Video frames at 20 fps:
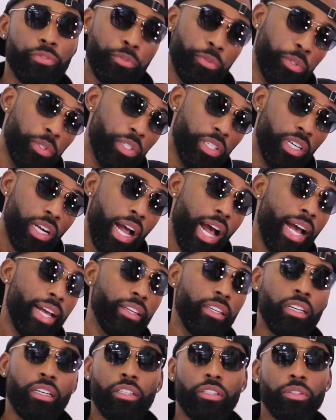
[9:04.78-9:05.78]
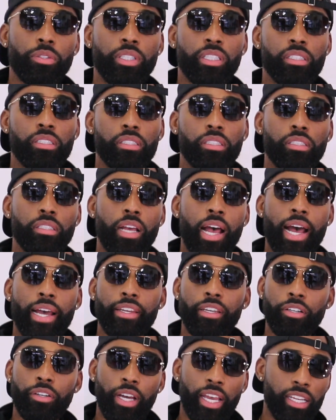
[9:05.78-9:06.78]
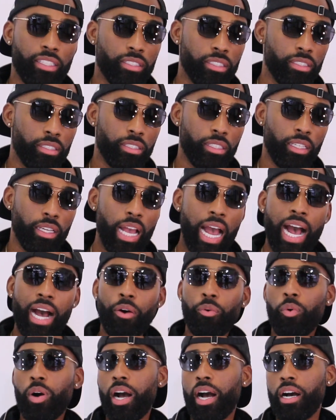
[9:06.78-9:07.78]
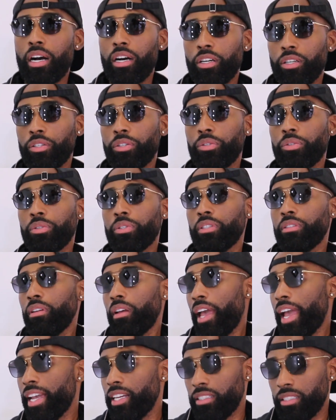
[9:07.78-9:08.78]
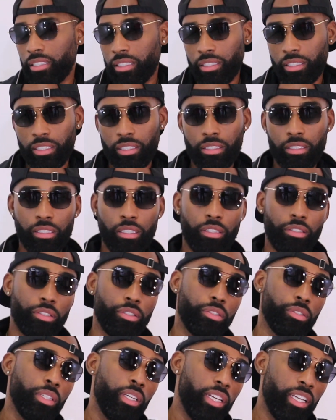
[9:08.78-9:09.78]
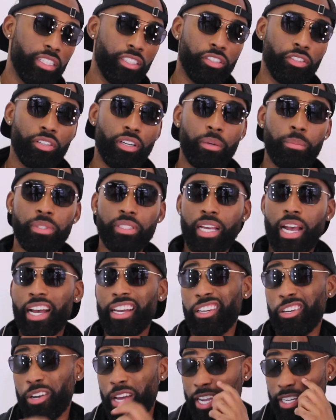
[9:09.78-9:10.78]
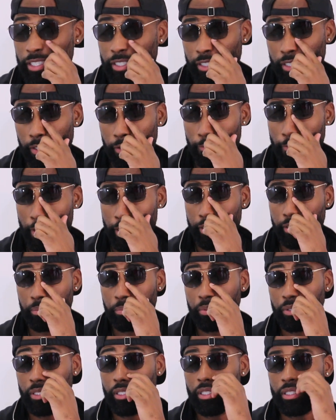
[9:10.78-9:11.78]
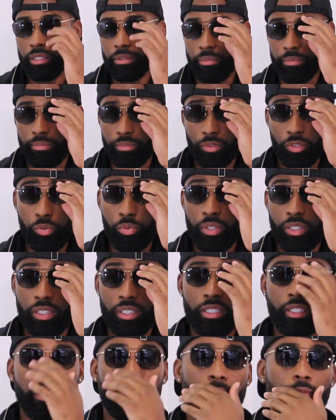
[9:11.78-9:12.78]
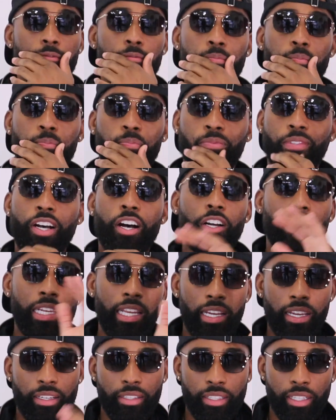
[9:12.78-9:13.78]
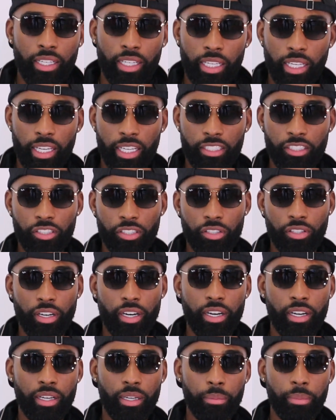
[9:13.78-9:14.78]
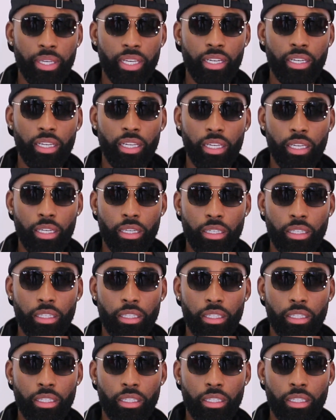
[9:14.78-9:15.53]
for IYO is IYO Agency, IYO Agency. So Instagram is IYO Agency, Facebook, Twitter, all that. Instagram, and then